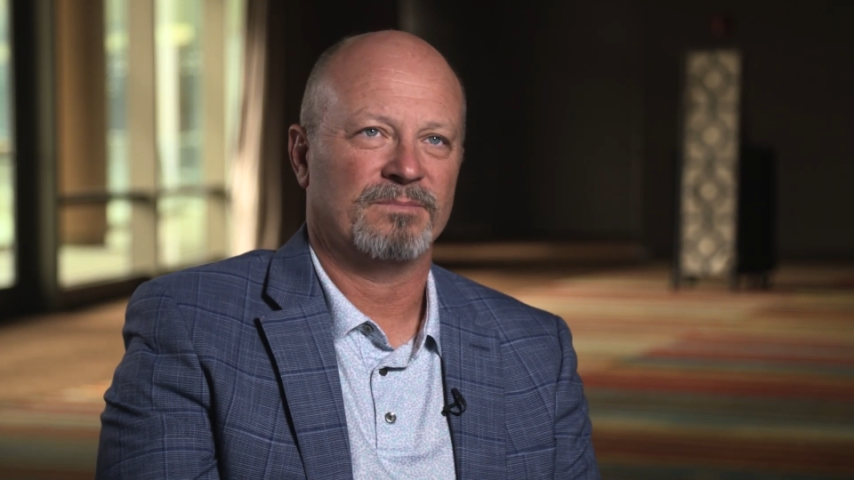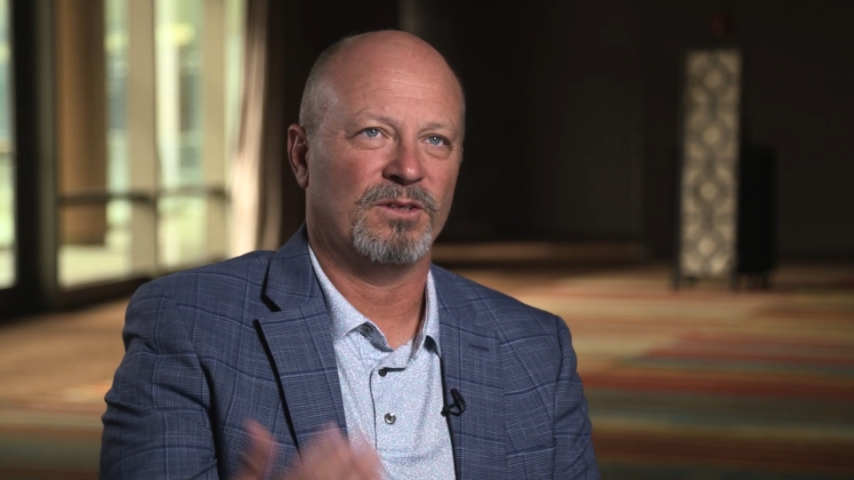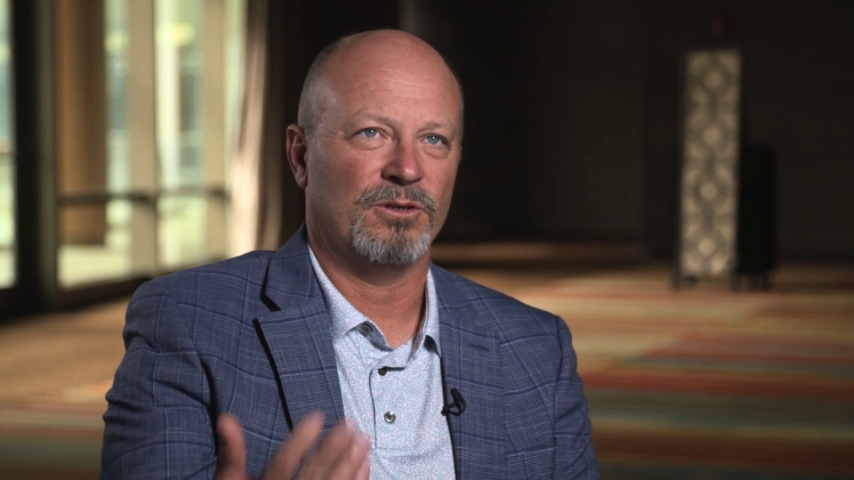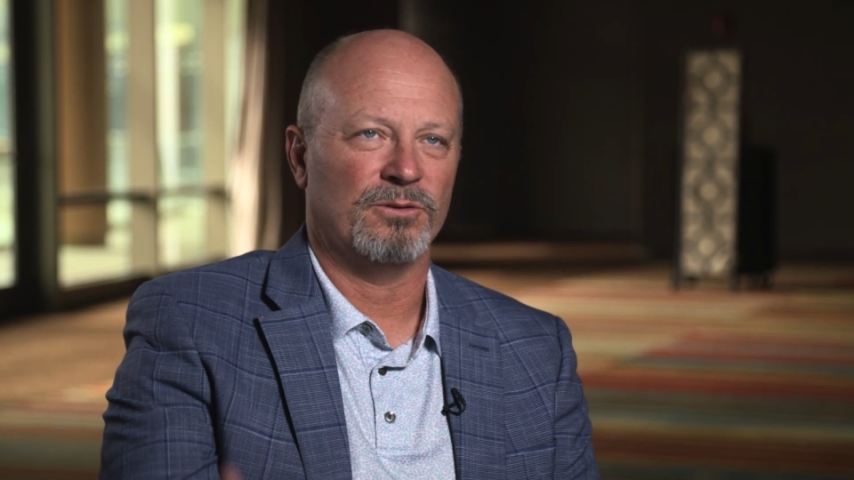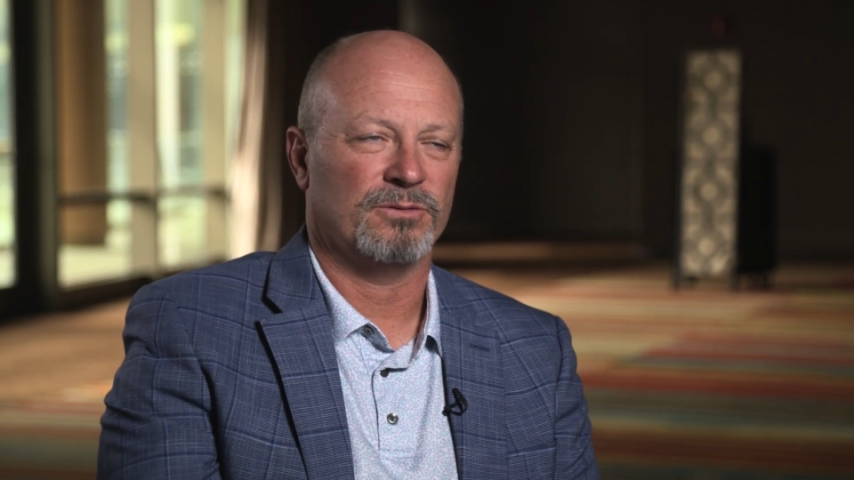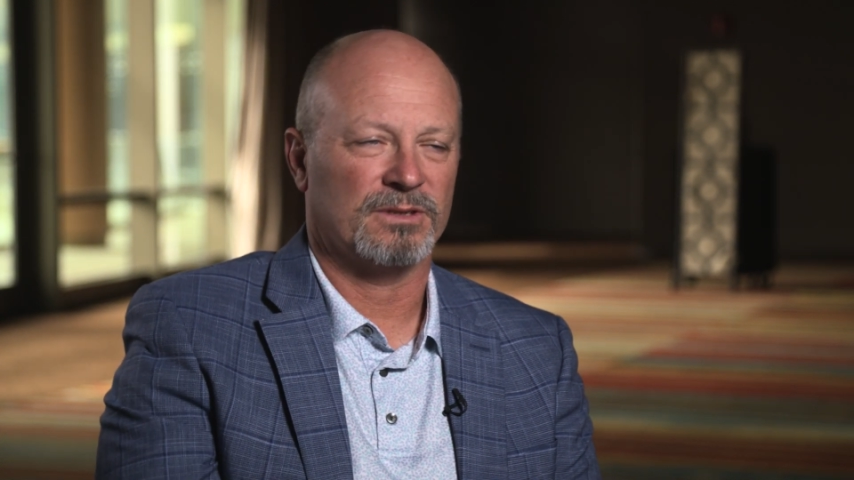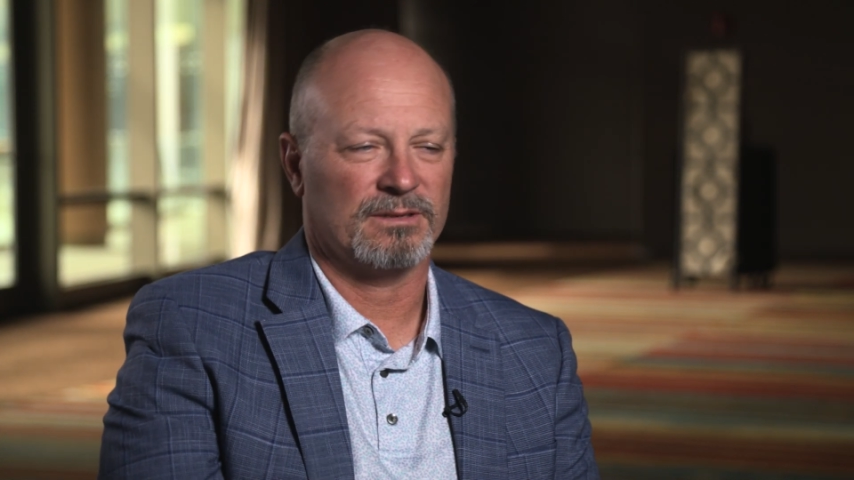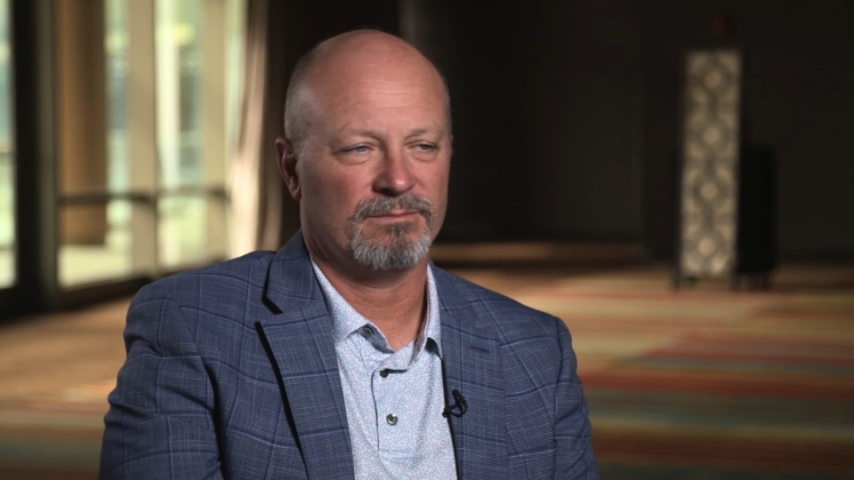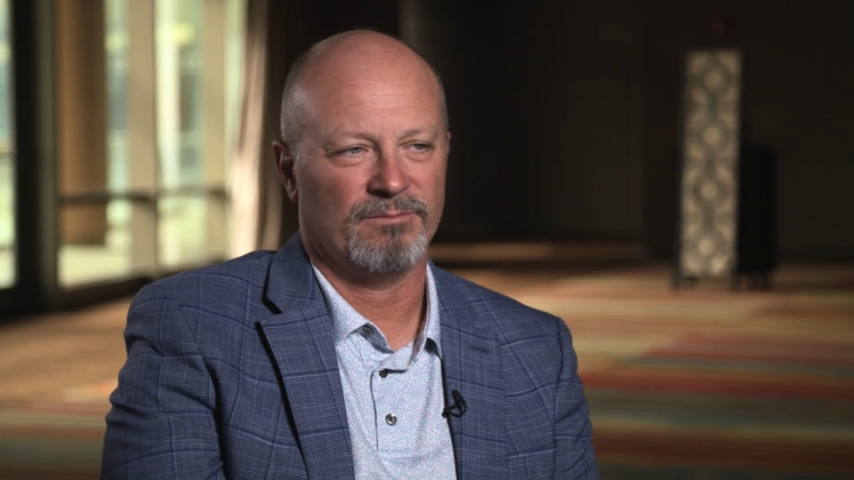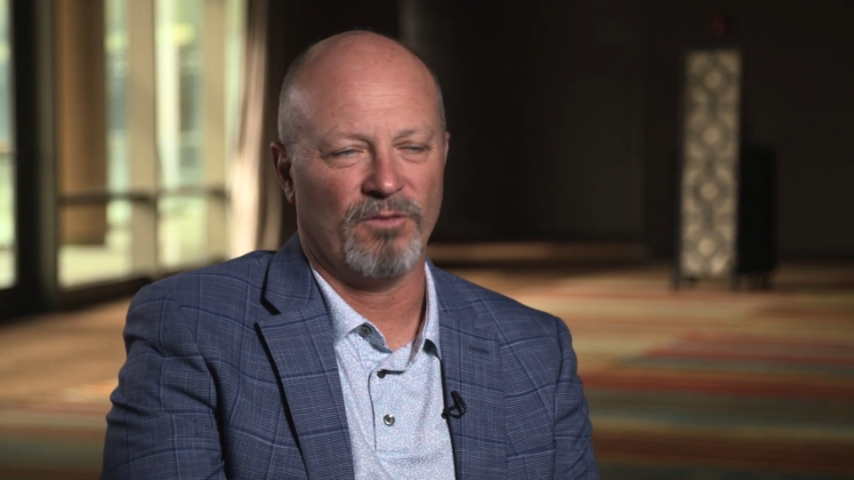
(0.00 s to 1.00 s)

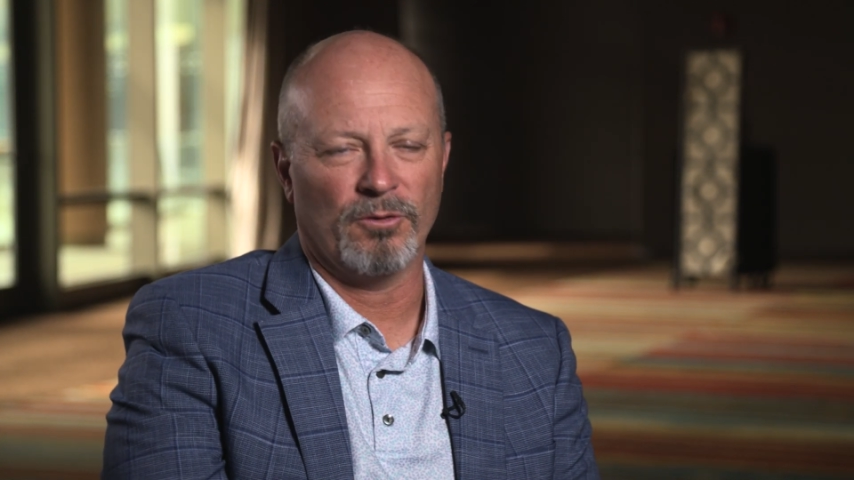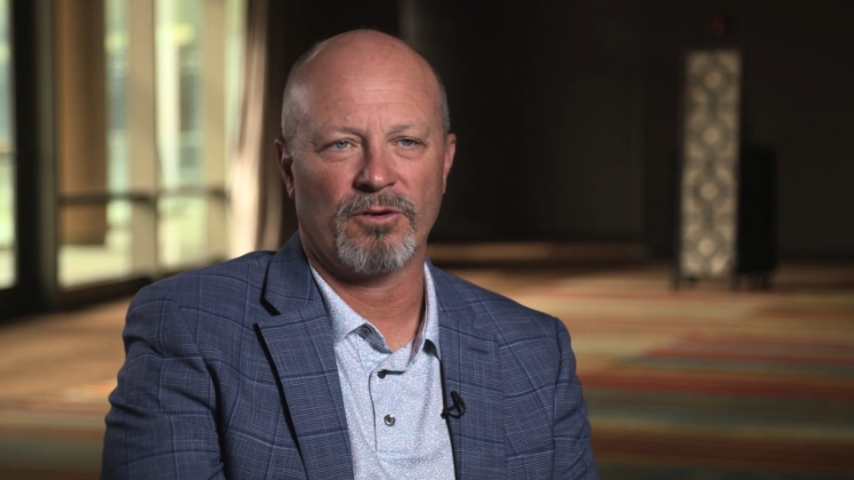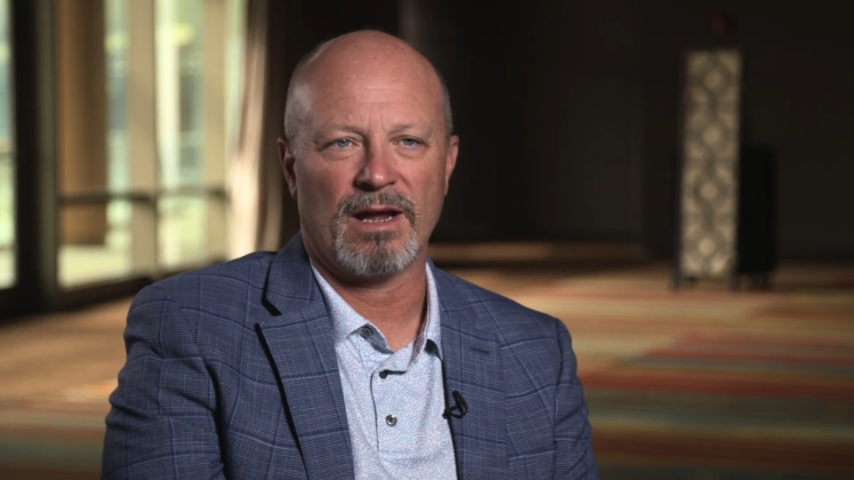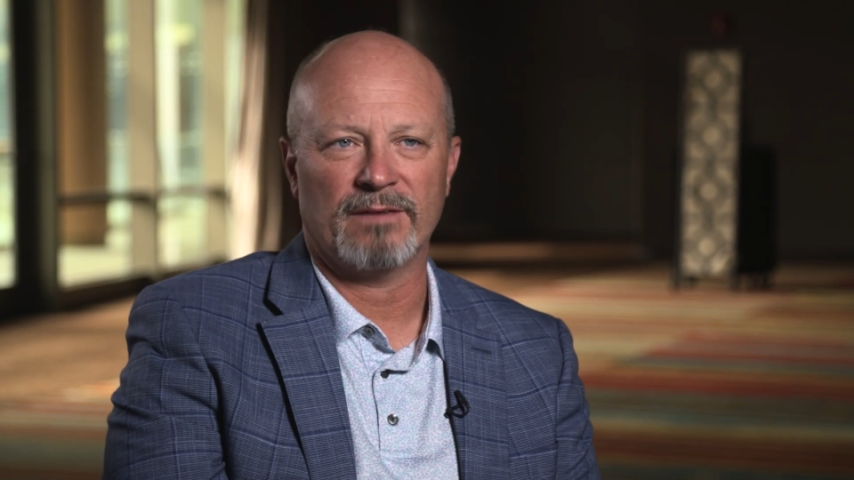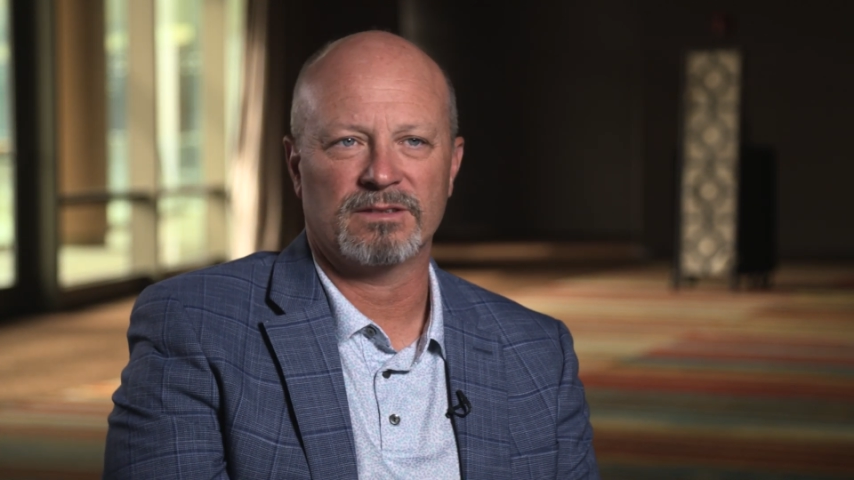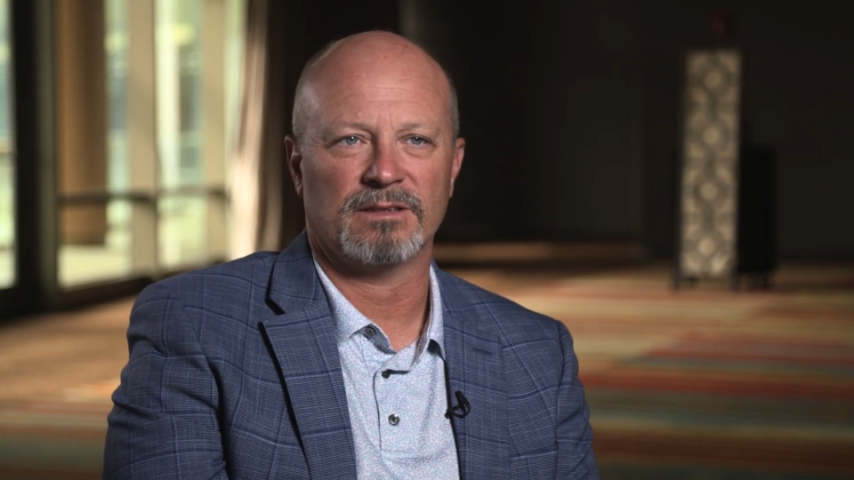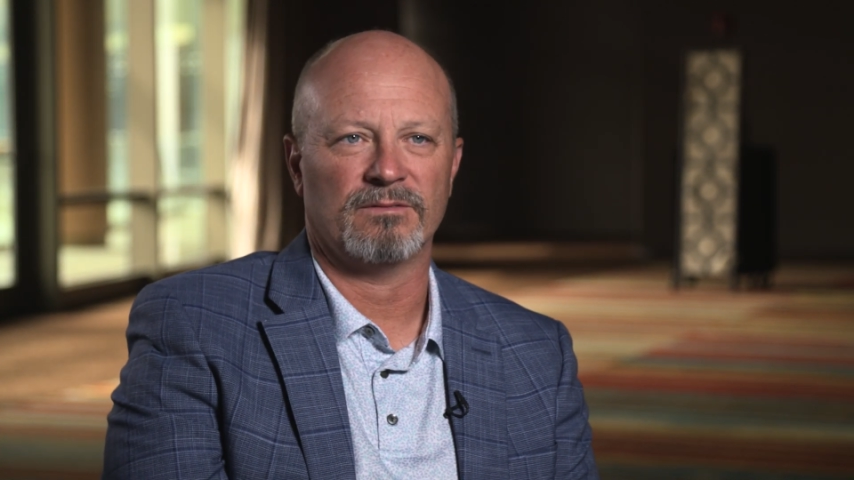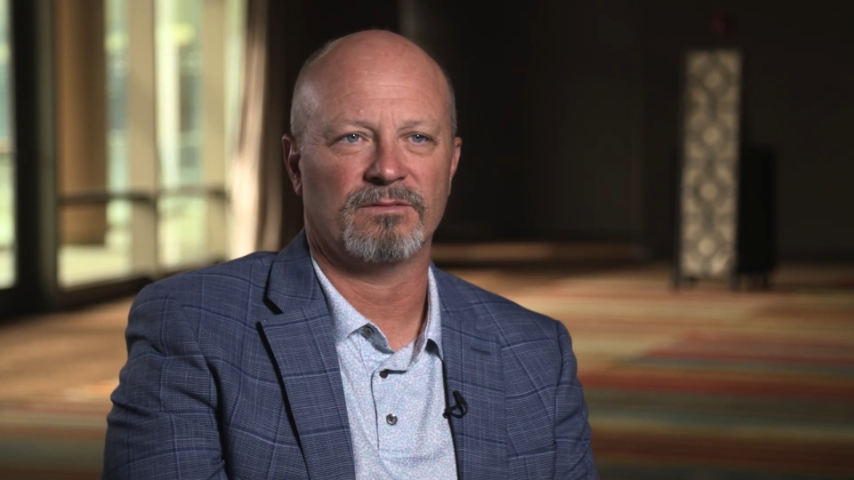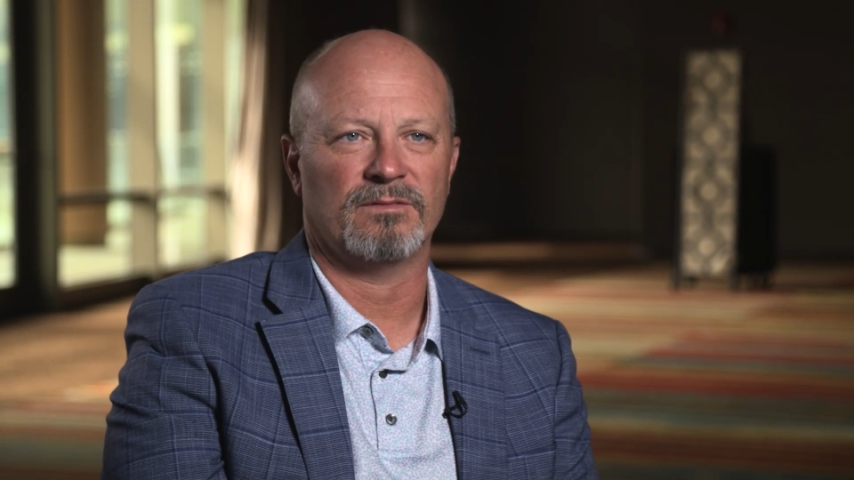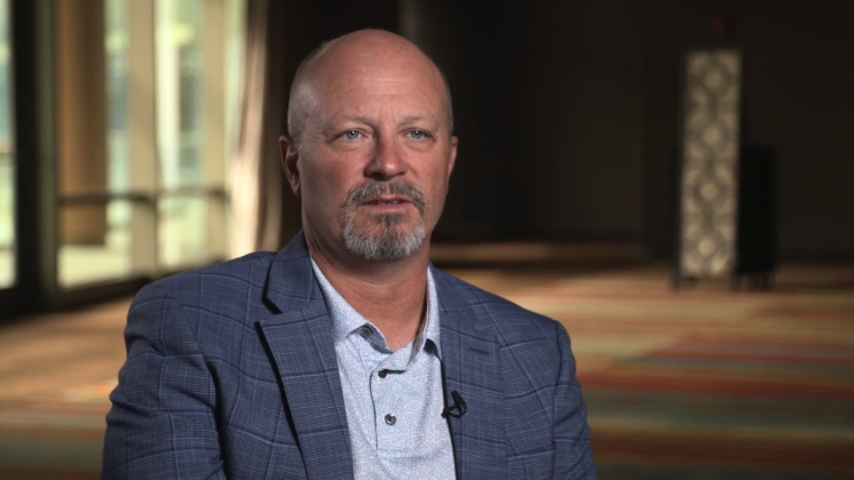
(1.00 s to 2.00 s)
use photographs of